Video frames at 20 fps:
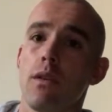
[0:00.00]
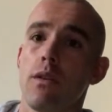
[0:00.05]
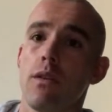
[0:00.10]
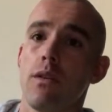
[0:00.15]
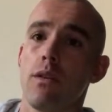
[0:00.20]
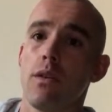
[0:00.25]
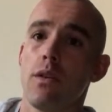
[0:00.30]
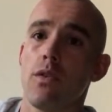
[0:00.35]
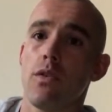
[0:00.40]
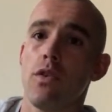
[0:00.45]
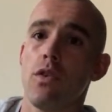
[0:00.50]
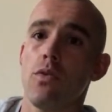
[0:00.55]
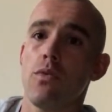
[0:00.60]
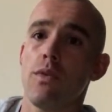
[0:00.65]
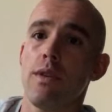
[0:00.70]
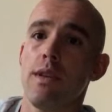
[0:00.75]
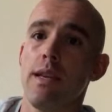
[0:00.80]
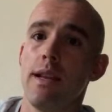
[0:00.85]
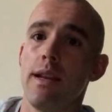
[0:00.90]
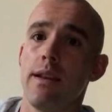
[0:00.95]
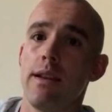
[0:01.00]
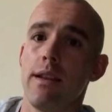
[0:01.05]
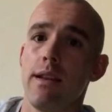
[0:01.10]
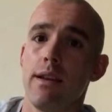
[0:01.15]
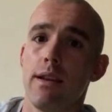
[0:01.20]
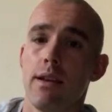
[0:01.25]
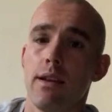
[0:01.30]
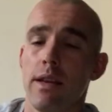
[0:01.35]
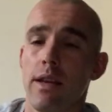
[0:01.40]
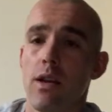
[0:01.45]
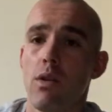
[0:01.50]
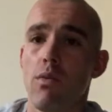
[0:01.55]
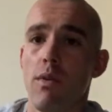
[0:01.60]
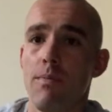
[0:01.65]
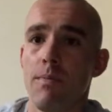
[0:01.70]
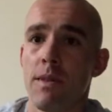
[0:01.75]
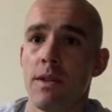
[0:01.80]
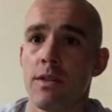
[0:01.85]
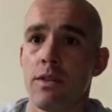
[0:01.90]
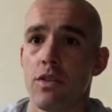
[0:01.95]
you know, you don't need any
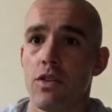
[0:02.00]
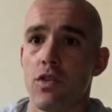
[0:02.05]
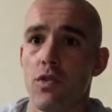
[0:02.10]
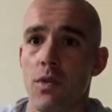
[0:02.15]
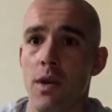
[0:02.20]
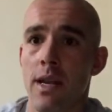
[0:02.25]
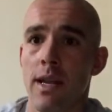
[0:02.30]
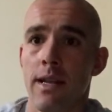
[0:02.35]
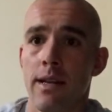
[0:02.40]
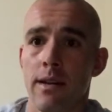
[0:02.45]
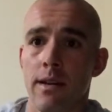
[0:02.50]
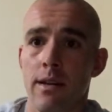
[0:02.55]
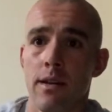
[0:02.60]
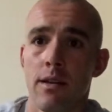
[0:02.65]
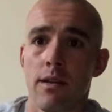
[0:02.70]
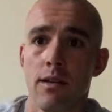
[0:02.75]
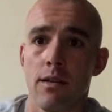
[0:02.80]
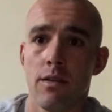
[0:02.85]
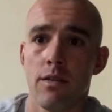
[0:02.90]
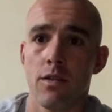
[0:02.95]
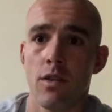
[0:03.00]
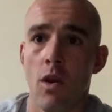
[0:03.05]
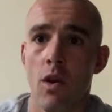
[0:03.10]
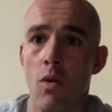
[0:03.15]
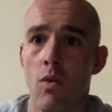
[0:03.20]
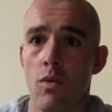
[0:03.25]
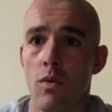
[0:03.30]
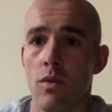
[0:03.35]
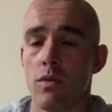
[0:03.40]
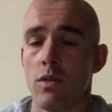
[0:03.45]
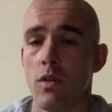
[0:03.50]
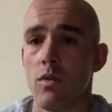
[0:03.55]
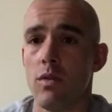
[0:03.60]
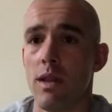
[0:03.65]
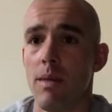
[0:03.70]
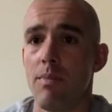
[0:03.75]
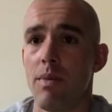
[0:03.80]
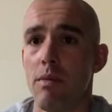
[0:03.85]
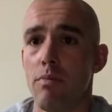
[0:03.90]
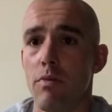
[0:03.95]
equipment to train don't don't
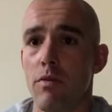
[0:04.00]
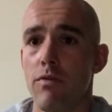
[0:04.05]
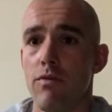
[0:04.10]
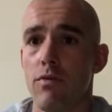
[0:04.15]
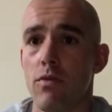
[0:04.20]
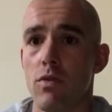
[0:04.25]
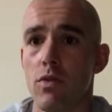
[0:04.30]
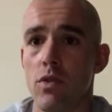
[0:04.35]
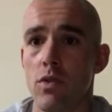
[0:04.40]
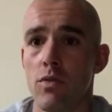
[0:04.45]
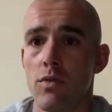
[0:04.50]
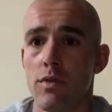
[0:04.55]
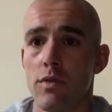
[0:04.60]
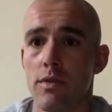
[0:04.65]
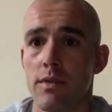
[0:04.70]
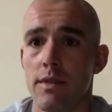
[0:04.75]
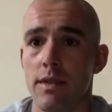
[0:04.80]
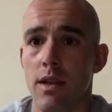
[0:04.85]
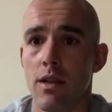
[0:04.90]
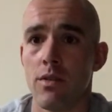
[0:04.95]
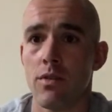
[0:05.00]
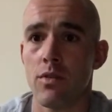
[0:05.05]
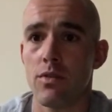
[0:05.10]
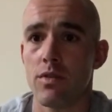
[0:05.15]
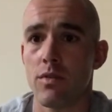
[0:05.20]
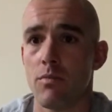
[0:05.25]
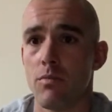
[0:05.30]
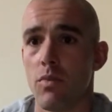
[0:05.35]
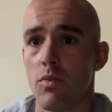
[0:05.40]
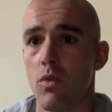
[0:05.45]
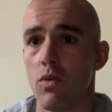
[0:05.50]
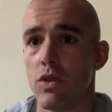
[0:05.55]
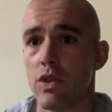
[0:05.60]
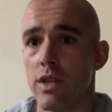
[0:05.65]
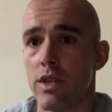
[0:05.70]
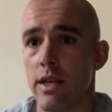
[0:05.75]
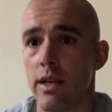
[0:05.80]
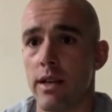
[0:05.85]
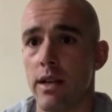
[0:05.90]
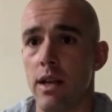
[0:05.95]
let people fool you into selling you some
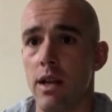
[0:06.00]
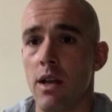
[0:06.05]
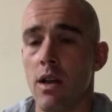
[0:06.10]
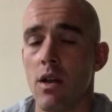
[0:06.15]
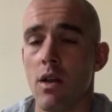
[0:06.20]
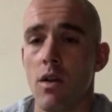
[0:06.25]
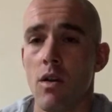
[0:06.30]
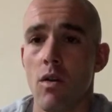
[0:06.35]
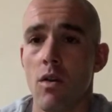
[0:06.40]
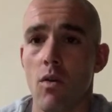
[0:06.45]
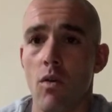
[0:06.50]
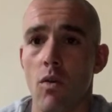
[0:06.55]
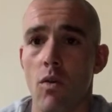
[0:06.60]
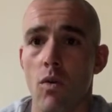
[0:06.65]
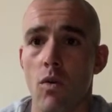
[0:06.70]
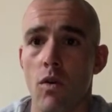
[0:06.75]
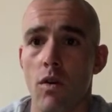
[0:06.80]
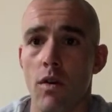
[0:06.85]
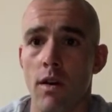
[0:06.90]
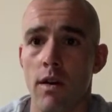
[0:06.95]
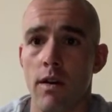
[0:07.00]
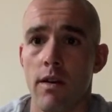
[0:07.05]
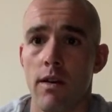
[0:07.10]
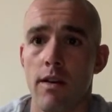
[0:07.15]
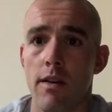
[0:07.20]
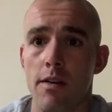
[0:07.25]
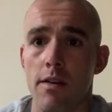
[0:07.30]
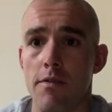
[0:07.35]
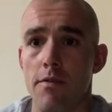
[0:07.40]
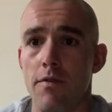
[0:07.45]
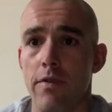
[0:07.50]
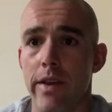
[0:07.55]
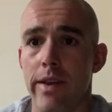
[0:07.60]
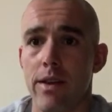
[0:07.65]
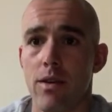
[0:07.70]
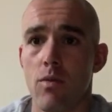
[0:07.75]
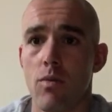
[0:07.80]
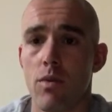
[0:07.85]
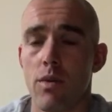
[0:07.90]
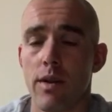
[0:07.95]
bullshit or
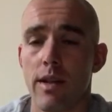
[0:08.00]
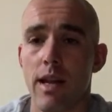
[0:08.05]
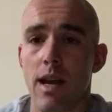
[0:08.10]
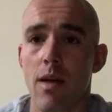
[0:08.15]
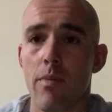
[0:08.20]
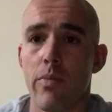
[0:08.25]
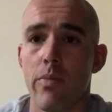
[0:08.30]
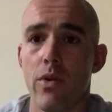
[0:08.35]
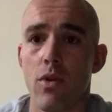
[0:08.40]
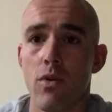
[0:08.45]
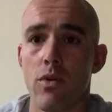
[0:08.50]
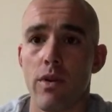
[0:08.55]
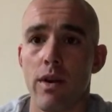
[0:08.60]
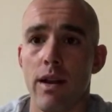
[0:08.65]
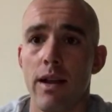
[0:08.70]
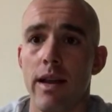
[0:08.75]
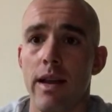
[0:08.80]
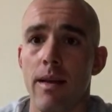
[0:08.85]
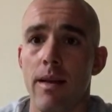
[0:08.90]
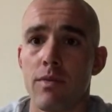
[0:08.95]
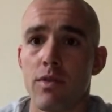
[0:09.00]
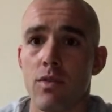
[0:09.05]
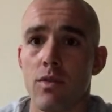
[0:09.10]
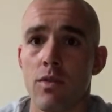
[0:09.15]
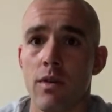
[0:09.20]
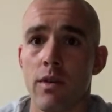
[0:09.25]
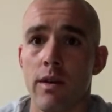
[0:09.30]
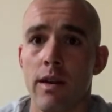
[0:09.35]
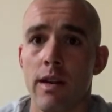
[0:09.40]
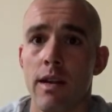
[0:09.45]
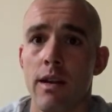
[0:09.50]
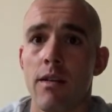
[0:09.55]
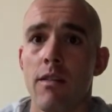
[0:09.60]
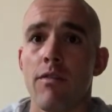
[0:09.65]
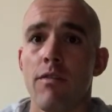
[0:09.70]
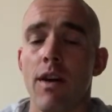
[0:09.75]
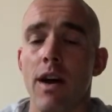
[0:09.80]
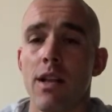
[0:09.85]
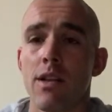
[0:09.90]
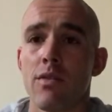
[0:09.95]
fake workout programs or
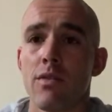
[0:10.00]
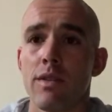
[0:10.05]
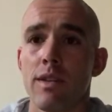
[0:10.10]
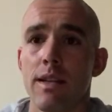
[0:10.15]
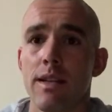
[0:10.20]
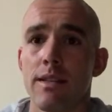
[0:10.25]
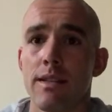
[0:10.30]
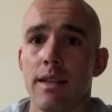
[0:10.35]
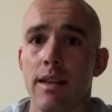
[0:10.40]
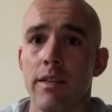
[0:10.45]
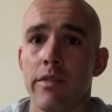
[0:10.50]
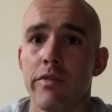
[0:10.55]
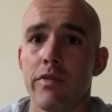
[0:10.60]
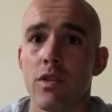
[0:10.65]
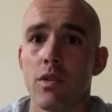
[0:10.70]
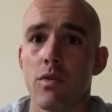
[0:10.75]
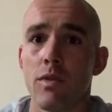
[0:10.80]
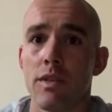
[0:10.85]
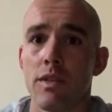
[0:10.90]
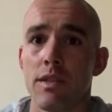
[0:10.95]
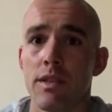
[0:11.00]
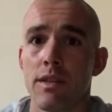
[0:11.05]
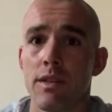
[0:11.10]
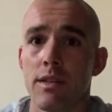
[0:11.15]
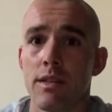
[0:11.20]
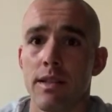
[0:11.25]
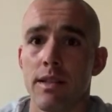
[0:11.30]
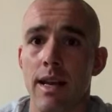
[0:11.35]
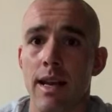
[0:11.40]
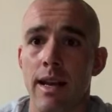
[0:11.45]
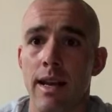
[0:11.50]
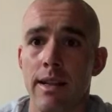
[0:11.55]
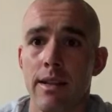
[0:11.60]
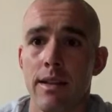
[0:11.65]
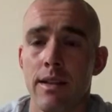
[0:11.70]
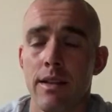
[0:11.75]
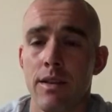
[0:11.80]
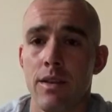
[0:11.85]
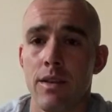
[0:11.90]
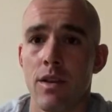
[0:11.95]
following these influencers that
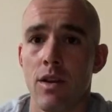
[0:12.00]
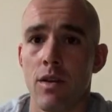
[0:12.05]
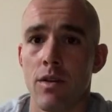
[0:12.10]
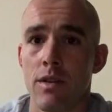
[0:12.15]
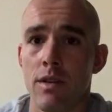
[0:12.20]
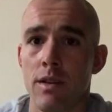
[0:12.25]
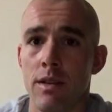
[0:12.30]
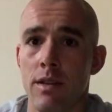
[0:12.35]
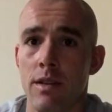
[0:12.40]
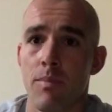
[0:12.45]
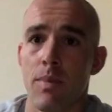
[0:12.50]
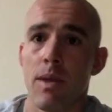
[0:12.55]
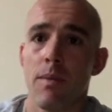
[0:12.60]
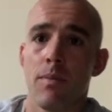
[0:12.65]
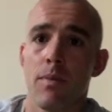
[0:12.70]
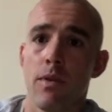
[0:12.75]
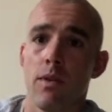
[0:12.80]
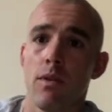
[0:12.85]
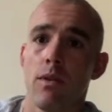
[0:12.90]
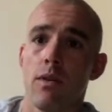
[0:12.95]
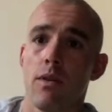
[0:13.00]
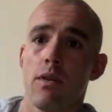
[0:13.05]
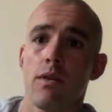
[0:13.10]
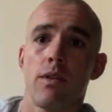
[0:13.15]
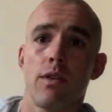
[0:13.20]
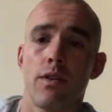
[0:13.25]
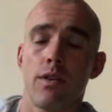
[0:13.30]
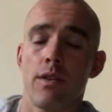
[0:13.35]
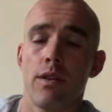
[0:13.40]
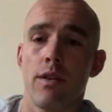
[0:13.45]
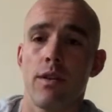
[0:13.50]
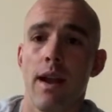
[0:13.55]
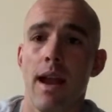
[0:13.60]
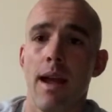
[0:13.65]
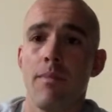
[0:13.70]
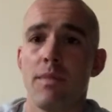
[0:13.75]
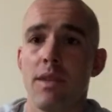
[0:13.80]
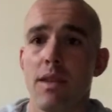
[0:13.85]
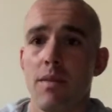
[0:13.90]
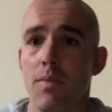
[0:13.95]
you know the people they're they're
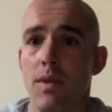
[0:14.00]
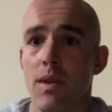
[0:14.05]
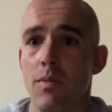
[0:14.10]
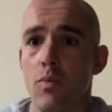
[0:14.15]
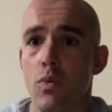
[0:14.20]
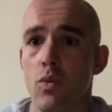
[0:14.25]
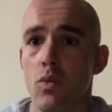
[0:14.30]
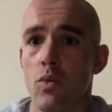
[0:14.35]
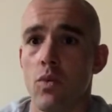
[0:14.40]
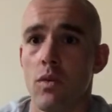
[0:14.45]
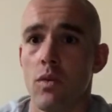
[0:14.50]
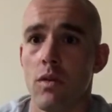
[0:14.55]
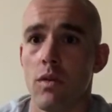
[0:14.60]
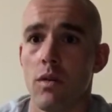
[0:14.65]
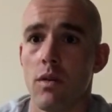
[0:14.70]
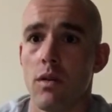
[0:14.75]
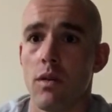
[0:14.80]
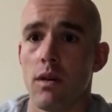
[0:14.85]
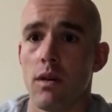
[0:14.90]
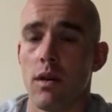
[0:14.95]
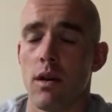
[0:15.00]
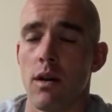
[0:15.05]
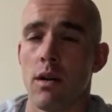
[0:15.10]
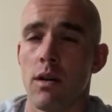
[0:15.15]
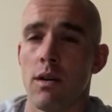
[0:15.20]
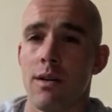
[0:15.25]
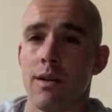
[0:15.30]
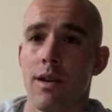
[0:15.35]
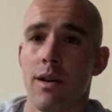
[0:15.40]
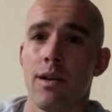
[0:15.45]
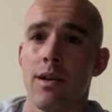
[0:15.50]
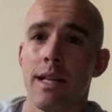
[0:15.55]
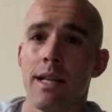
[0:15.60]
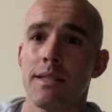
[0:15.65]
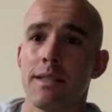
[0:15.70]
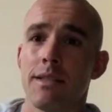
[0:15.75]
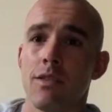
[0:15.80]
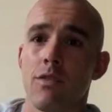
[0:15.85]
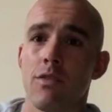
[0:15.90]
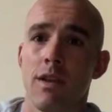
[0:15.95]
empty people on on
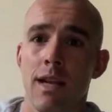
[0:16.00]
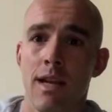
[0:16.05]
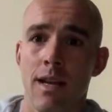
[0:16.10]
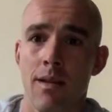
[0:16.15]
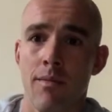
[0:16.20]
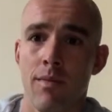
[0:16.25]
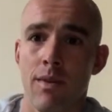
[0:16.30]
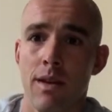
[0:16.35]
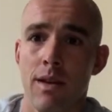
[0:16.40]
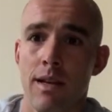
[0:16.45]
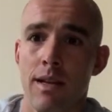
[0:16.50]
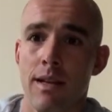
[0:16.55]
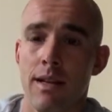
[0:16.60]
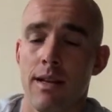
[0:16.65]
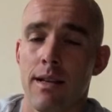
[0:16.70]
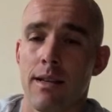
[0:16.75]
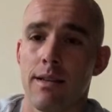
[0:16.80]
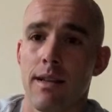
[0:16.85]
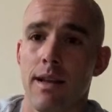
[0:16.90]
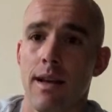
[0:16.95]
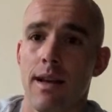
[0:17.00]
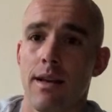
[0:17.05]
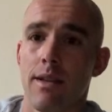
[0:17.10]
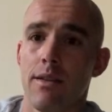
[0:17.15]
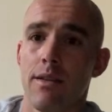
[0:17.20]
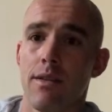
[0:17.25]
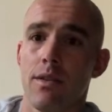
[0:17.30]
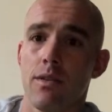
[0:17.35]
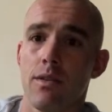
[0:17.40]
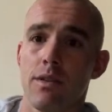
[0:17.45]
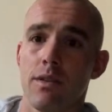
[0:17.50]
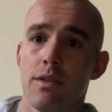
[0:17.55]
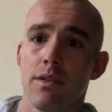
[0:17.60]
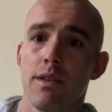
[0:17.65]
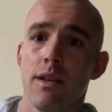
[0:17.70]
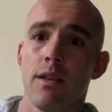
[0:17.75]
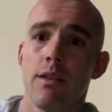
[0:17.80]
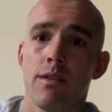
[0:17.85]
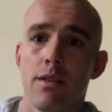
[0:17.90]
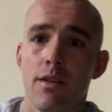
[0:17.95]
Instagram that you know they're
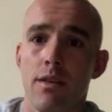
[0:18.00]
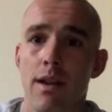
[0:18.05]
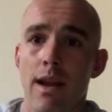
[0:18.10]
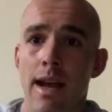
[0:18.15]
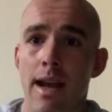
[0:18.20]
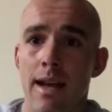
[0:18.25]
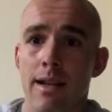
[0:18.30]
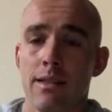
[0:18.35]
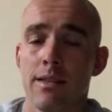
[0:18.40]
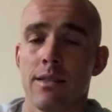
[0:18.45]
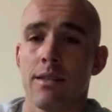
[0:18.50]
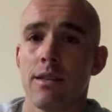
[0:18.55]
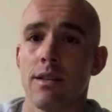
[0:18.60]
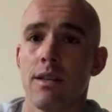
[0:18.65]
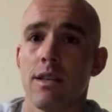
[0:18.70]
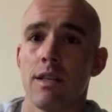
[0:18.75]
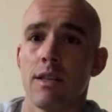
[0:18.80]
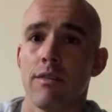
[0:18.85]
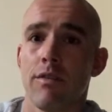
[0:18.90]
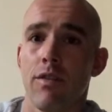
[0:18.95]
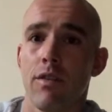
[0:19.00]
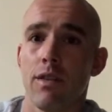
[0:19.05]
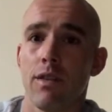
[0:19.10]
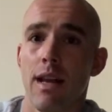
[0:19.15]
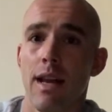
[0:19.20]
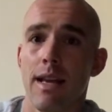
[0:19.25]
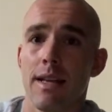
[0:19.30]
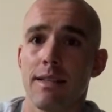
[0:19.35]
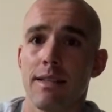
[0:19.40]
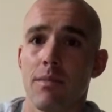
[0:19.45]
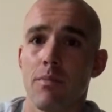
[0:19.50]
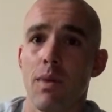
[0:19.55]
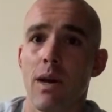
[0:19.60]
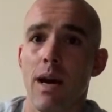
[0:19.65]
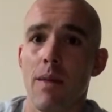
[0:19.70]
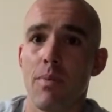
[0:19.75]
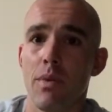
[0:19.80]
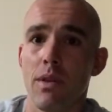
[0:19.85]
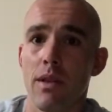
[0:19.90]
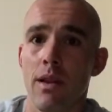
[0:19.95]
selling their ass for likes and
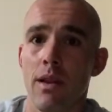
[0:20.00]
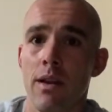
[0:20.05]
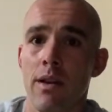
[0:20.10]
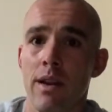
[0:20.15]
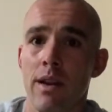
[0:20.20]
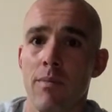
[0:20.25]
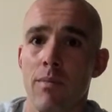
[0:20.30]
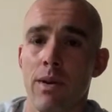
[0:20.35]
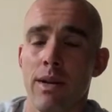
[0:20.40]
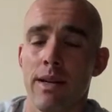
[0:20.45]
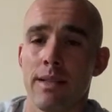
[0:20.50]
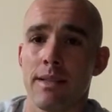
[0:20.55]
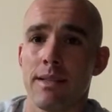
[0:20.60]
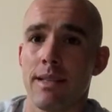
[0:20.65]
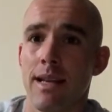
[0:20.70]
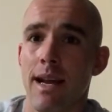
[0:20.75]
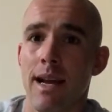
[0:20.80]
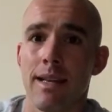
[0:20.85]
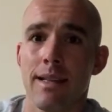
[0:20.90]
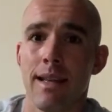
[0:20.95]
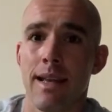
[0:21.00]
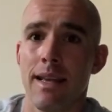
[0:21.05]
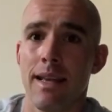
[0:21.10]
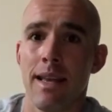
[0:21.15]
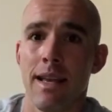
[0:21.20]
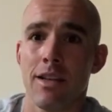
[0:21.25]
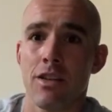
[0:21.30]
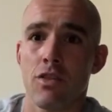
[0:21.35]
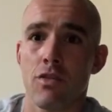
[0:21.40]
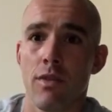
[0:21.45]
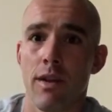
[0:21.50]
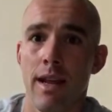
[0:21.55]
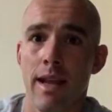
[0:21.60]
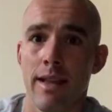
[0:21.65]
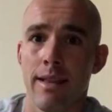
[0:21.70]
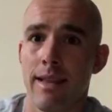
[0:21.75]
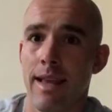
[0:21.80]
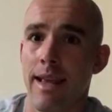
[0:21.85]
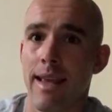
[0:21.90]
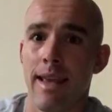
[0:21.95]
popularity, but inside they can't
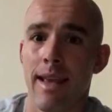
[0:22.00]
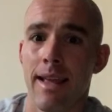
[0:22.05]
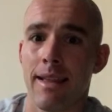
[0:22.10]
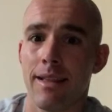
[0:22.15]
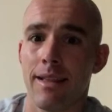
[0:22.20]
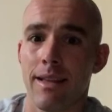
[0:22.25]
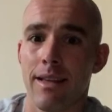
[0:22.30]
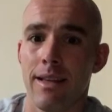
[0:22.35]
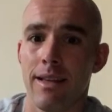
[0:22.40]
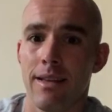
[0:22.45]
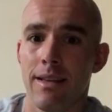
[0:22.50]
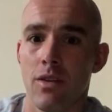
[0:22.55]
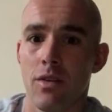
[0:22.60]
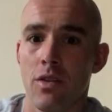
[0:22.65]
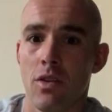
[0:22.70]
train, they can't lead.